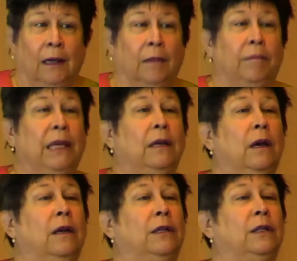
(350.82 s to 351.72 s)

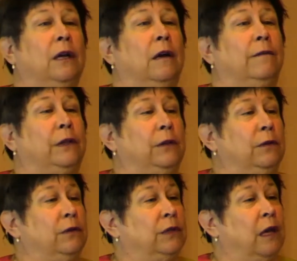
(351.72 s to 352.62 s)
because of the
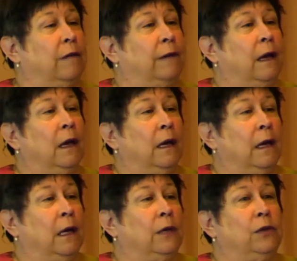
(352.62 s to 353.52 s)
use of
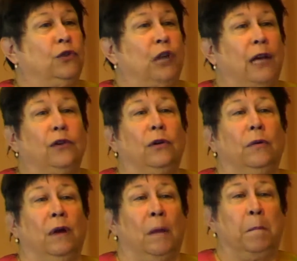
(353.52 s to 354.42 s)
gender
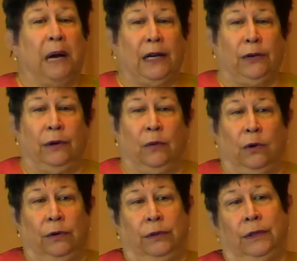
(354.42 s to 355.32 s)
binary
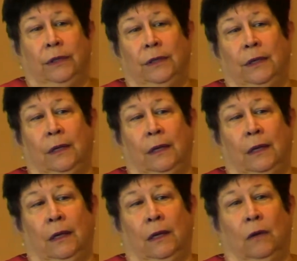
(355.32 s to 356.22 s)
words,
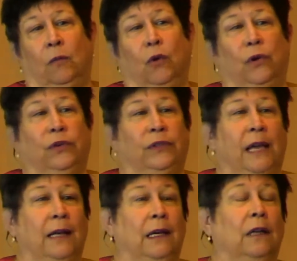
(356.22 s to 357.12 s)
words
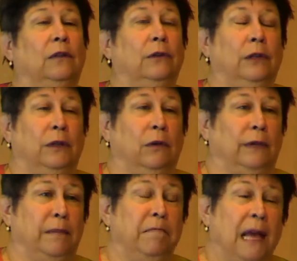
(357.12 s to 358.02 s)
that included
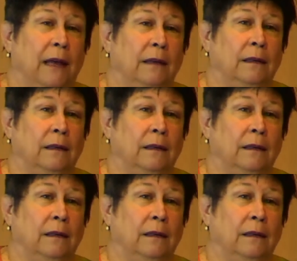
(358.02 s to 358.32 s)
only men.